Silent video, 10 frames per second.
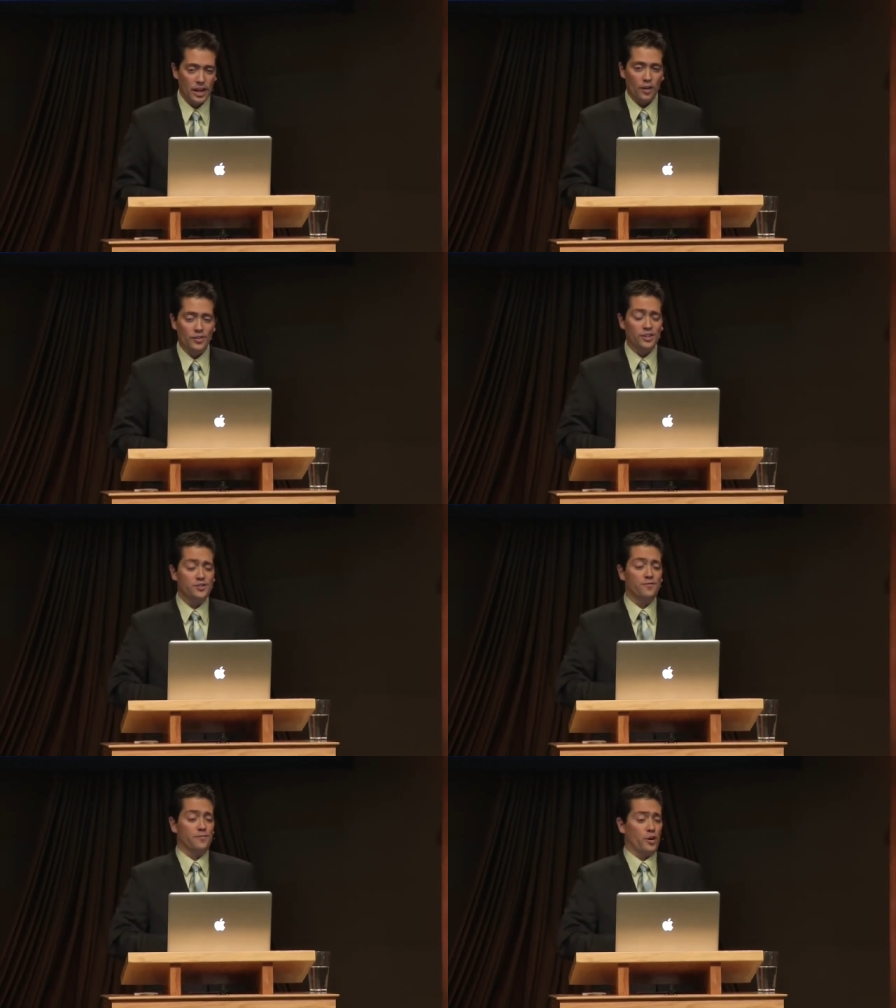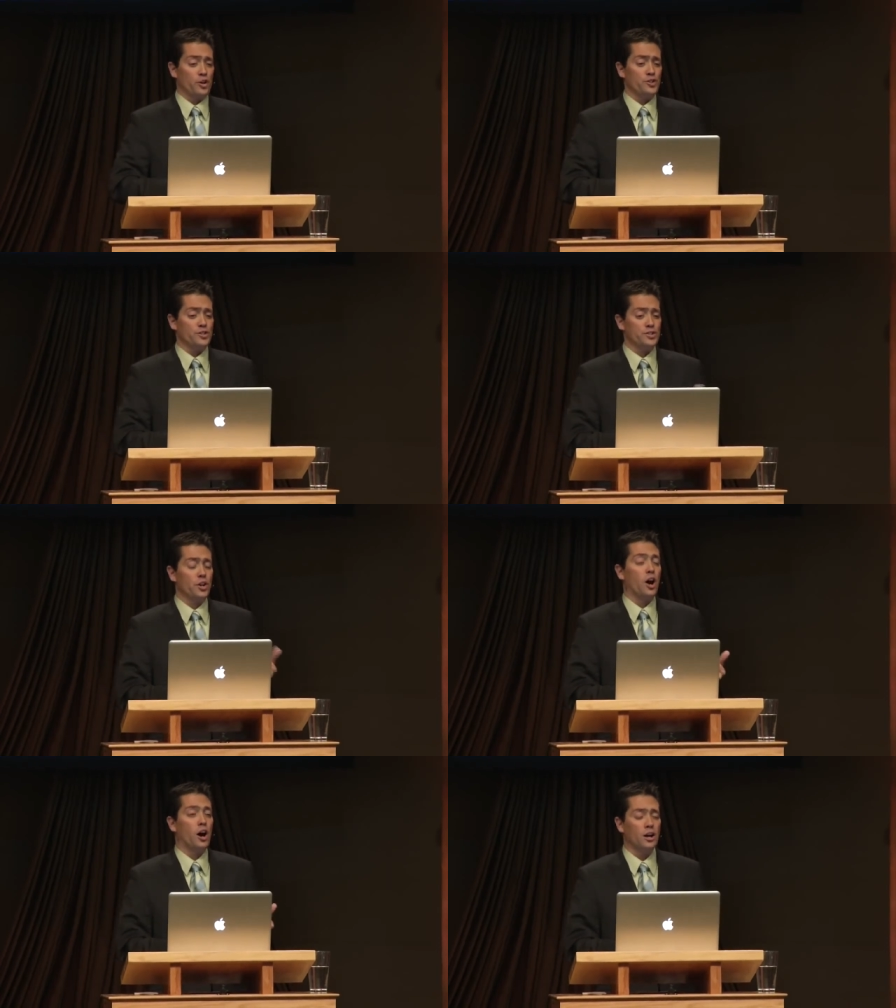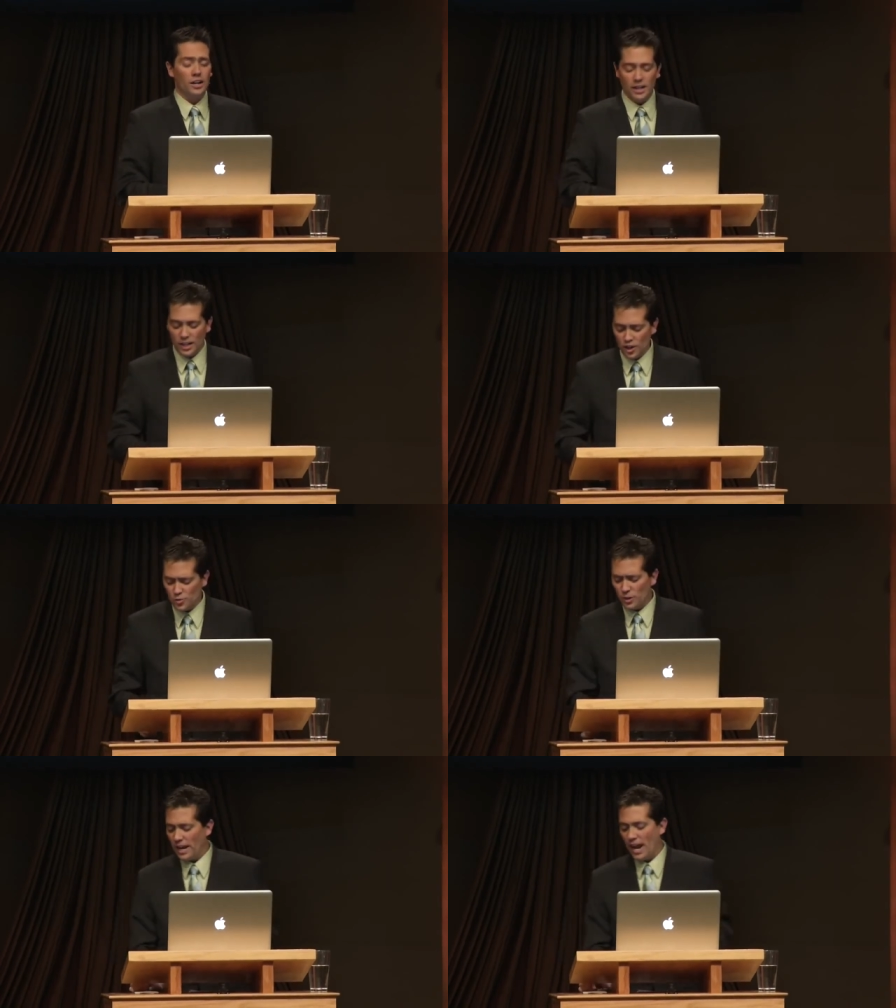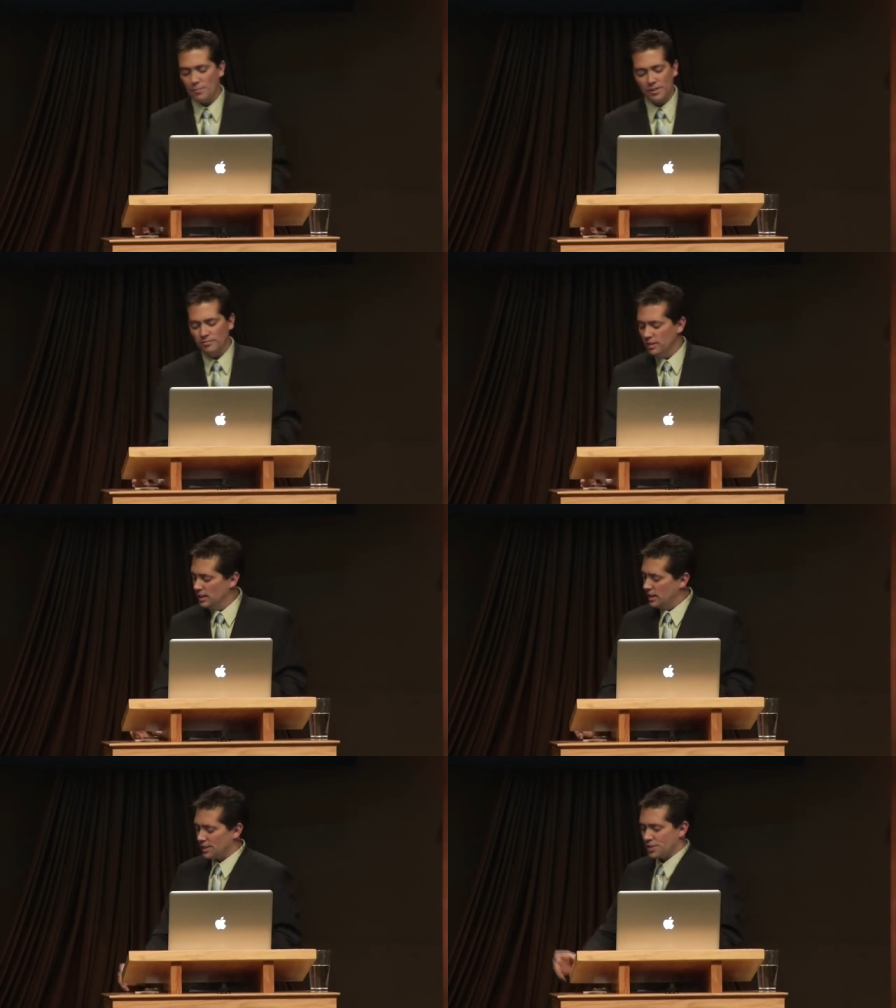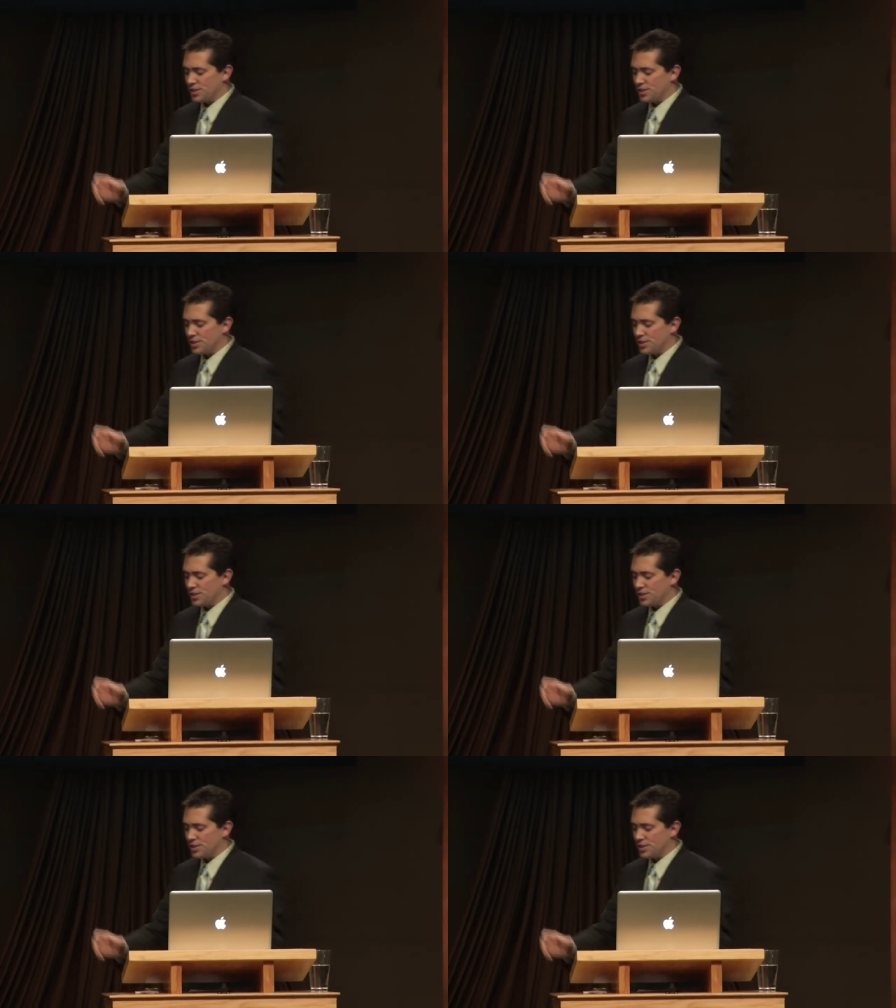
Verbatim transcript: Now, this first song, here's what happened. The